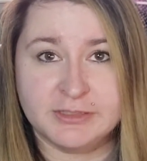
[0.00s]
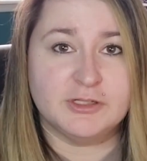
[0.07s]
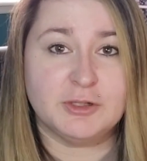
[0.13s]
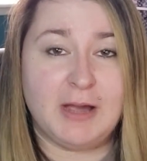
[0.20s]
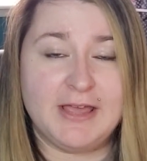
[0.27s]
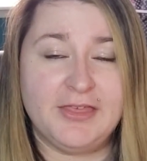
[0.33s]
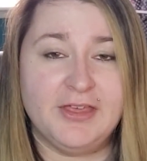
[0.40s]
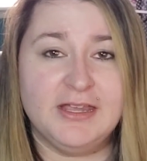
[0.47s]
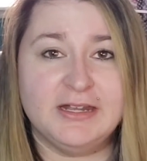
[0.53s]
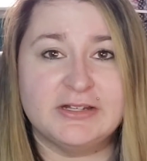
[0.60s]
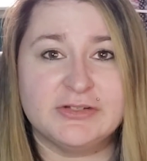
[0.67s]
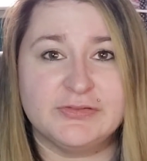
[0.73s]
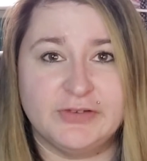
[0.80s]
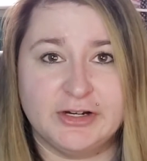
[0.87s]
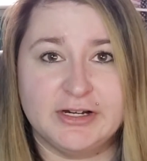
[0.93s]
So I think it is
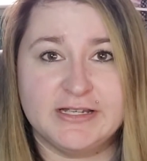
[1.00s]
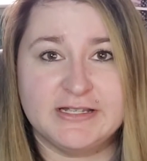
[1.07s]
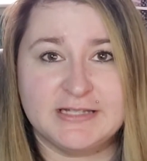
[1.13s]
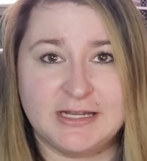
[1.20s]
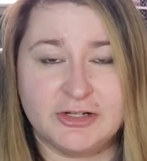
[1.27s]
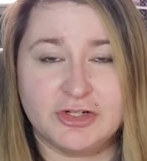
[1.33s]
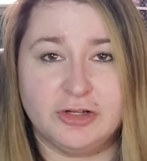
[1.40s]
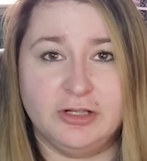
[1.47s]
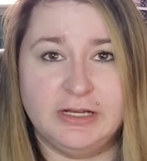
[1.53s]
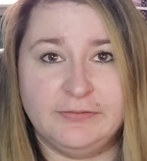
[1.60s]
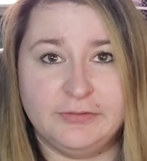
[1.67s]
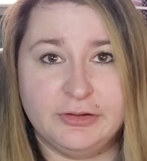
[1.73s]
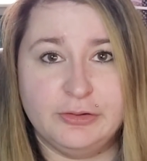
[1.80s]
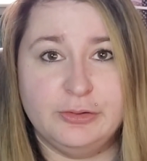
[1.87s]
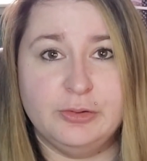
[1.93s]
very essential if
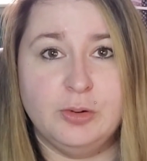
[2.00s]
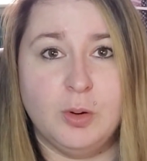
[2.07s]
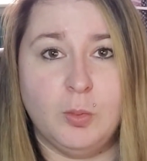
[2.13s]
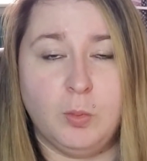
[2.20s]
you